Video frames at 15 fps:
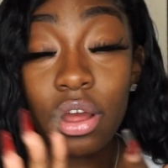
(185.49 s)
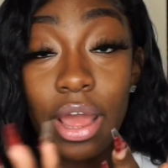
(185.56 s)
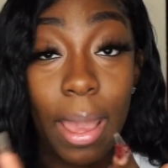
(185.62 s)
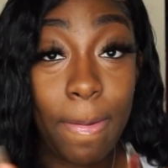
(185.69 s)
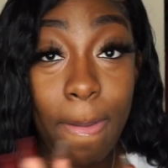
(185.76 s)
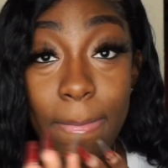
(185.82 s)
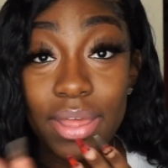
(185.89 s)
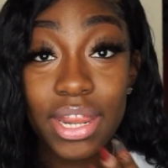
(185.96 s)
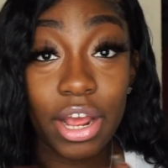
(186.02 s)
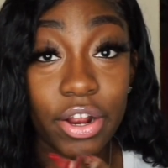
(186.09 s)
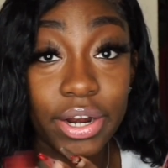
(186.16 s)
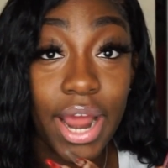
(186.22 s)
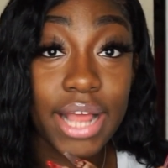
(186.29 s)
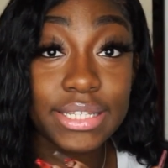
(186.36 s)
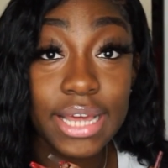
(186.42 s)
It may be there
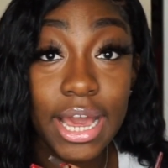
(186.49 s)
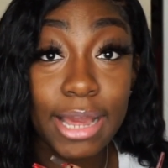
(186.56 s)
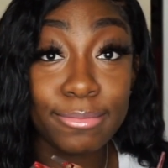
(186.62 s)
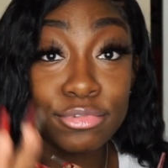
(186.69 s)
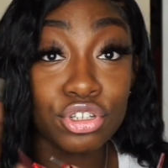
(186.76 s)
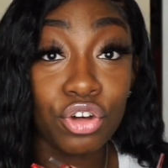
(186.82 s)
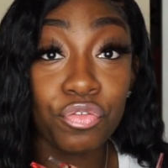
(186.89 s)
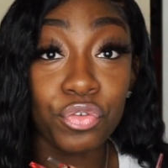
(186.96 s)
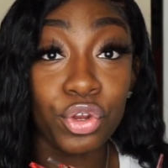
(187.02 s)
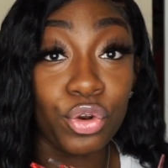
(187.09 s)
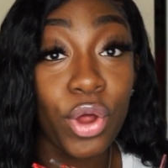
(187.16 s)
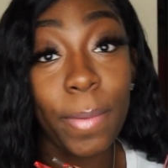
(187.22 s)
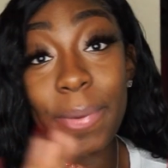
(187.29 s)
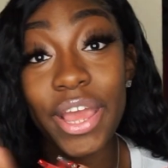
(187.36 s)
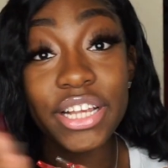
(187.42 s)
in that time. So if you're
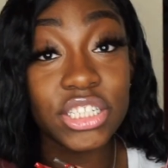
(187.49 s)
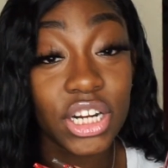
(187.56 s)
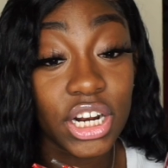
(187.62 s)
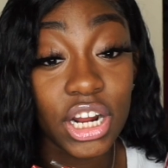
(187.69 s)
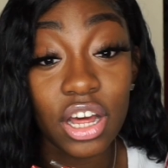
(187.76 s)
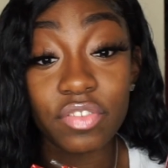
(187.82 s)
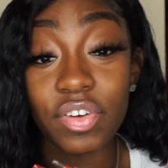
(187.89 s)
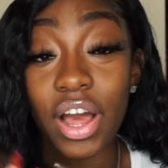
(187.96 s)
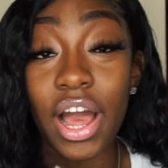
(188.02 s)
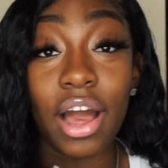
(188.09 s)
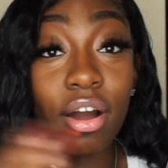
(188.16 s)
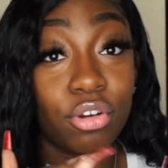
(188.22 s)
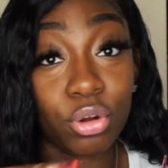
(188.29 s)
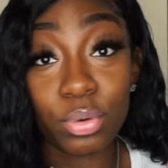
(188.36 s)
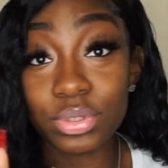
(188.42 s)
not patient enough,
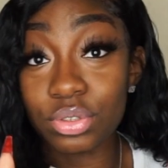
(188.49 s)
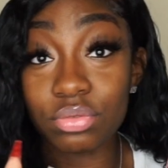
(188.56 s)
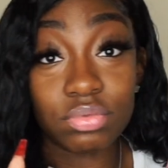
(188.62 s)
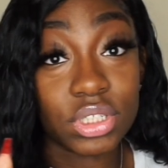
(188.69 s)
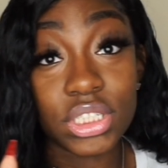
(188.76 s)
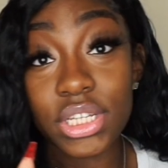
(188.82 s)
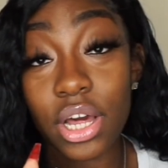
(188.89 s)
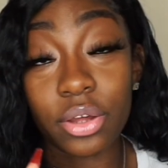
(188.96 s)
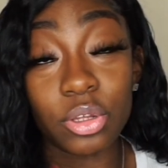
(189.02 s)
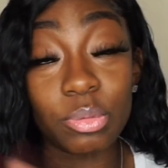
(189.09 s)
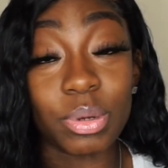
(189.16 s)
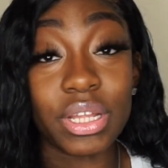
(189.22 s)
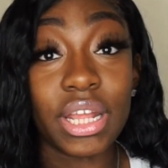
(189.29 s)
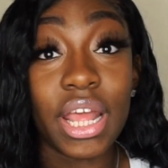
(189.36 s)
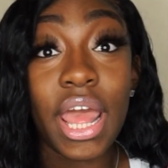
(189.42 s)
I don't know what to tell you,
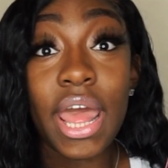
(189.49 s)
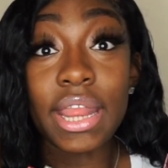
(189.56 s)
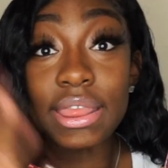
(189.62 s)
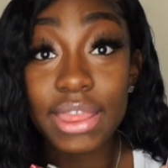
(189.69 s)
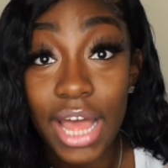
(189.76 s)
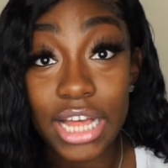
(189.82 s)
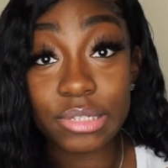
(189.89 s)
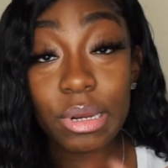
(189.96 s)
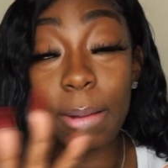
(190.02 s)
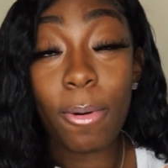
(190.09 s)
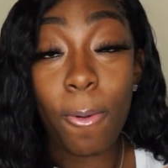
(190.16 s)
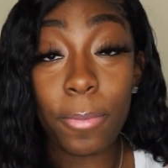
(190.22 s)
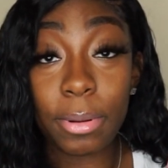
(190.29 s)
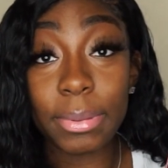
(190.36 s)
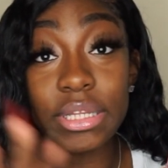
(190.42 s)
but that's when I'm
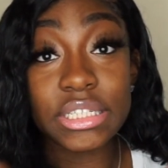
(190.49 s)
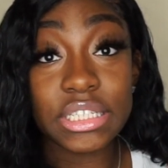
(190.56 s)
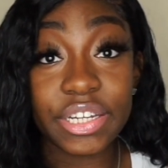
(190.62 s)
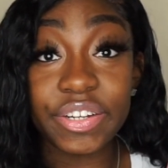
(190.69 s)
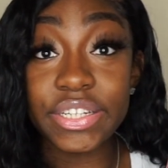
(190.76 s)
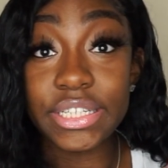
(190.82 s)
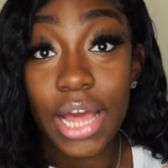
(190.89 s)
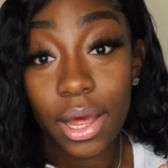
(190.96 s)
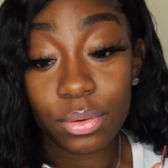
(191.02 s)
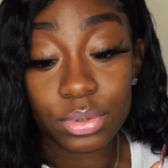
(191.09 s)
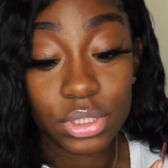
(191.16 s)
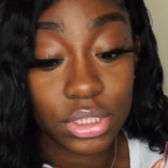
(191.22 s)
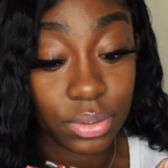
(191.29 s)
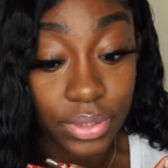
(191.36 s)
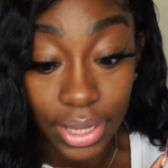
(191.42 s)
hoping to put the series out.
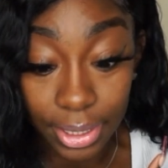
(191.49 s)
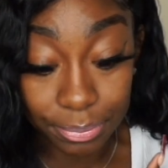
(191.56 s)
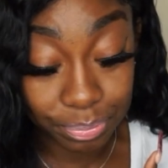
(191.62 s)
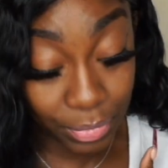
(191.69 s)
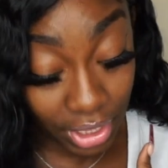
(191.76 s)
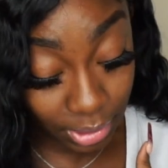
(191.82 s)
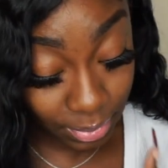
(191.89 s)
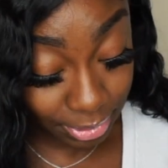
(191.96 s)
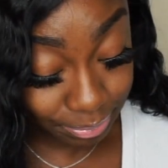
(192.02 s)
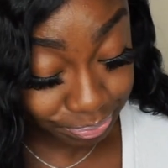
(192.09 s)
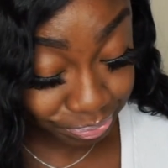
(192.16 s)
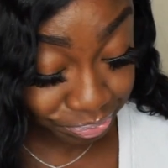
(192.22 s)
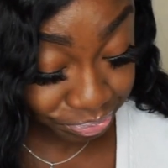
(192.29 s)
So yeah, anyway,